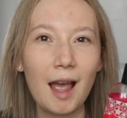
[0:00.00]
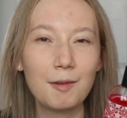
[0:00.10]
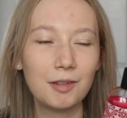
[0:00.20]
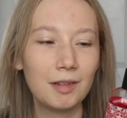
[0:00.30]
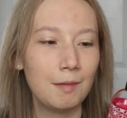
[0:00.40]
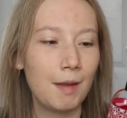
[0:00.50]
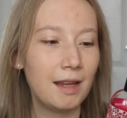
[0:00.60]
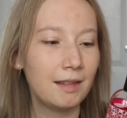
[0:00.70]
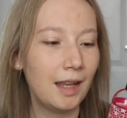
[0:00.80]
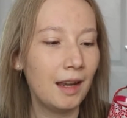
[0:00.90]
absolutely
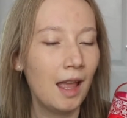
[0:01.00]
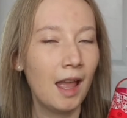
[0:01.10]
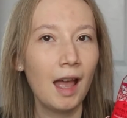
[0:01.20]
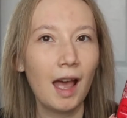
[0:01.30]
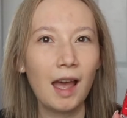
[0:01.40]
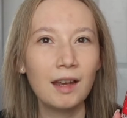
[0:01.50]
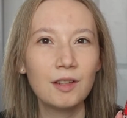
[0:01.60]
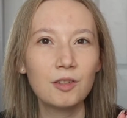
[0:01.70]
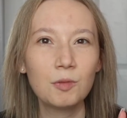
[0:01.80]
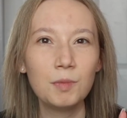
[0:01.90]
amazing.
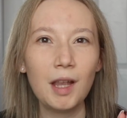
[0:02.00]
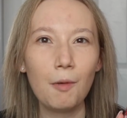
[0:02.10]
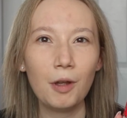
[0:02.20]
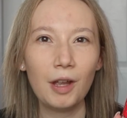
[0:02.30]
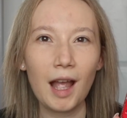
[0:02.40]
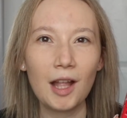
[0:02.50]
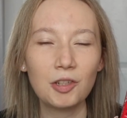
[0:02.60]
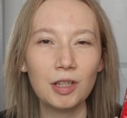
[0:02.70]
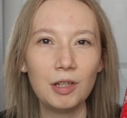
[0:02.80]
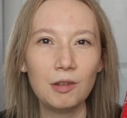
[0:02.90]
And somebody at work
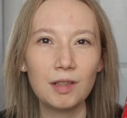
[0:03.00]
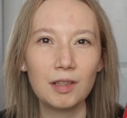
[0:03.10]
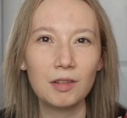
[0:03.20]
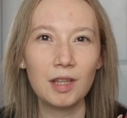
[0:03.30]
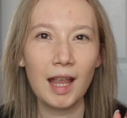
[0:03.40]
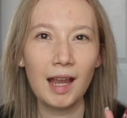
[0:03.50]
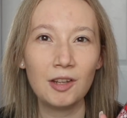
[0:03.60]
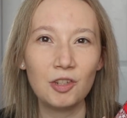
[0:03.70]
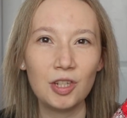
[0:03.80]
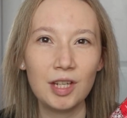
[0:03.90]
actually used this the other day
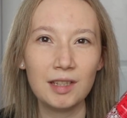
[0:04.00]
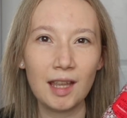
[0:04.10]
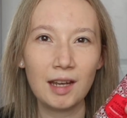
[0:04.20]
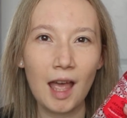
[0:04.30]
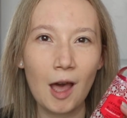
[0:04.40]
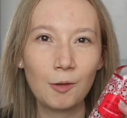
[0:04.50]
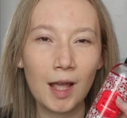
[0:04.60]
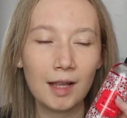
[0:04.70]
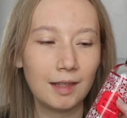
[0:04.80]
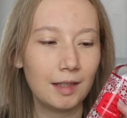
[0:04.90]
and she said how
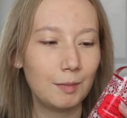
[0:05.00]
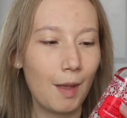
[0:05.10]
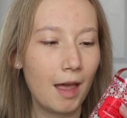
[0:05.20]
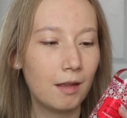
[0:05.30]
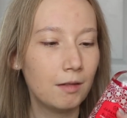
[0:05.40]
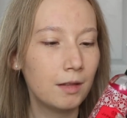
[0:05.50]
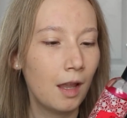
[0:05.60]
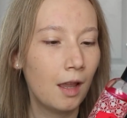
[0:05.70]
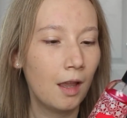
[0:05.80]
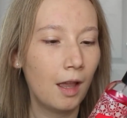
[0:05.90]
nice it smells.
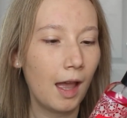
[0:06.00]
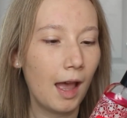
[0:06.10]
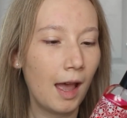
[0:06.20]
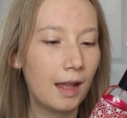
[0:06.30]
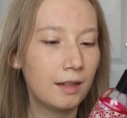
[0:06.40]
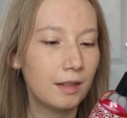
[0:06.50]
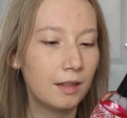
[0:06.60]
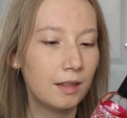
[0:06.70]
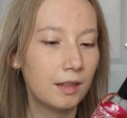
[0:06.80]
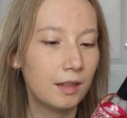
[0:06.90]
And
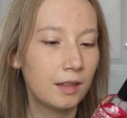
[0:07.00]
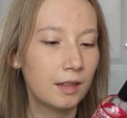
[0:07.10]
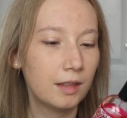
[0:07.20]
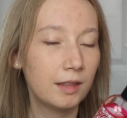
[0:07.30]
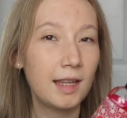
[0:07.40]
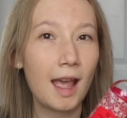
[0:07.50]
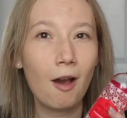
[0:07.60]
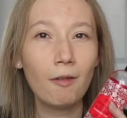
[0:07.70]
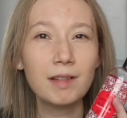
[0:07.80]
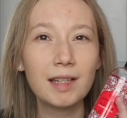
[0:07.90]
yeah,
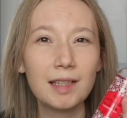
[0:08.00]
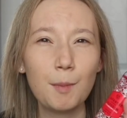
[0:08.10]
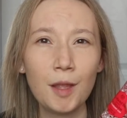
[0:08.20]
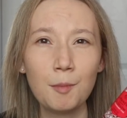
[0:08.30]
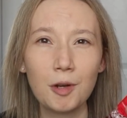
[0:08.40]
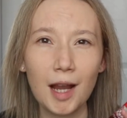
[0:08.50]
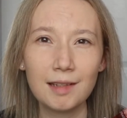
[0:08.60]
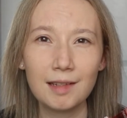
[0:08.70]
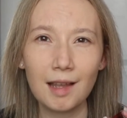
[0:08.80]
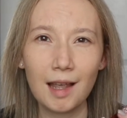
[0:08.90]
obviously it's a bit on the
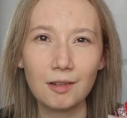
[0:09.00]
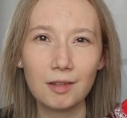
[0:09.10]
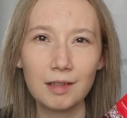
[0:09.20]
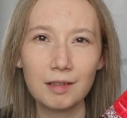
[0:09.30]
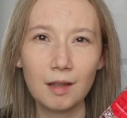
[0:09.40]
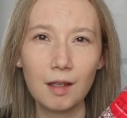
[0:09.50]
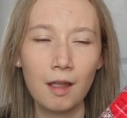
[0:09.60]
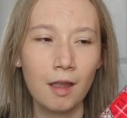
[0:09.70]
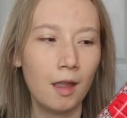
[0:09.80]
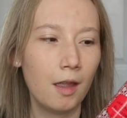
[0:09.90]
pricey side because
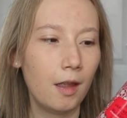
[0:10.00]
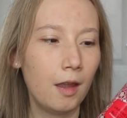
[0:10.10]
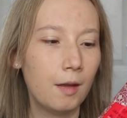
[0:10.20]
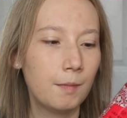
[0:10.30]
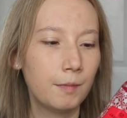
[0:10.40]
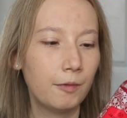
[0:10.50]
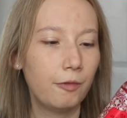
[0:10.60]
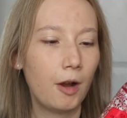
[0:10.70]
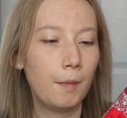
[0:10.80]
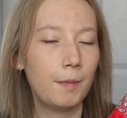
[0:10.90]
it's
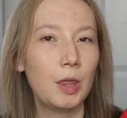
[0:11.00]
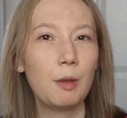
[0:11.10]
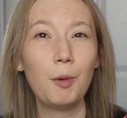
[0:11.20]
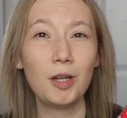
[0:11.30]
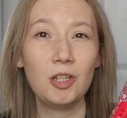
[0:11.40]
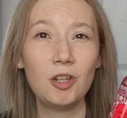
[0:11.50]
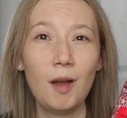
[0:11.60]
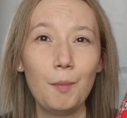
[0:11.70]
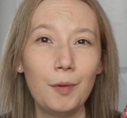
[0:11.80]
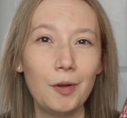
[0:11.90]
from the Body
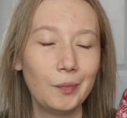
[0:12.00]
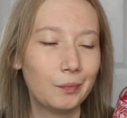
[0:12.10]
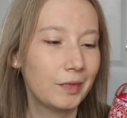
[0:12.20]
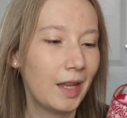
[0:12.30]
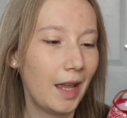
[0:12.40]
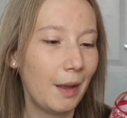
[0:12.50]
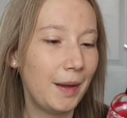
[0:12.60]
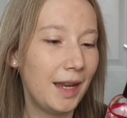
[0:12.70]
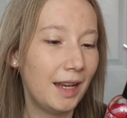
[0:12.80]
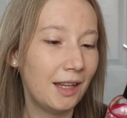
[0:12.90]
Shop, but I
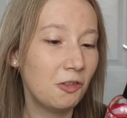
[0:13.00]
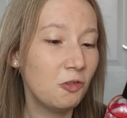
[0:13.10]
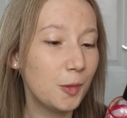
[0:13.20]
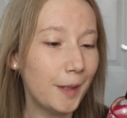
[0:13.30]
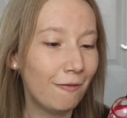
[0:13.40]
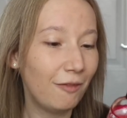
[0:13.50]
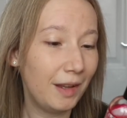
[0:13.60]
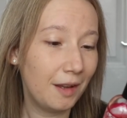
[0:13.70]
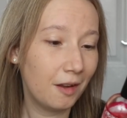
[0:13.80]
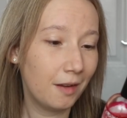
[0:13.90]
mean, it's 100%
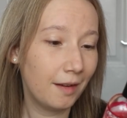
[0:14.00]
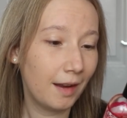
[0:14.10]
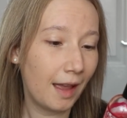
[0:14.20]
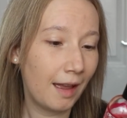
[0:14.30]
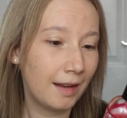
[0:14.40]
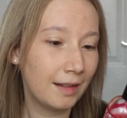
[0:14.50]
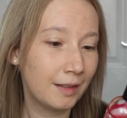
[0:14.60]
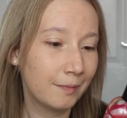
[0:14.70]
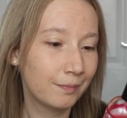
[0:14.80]
vegan and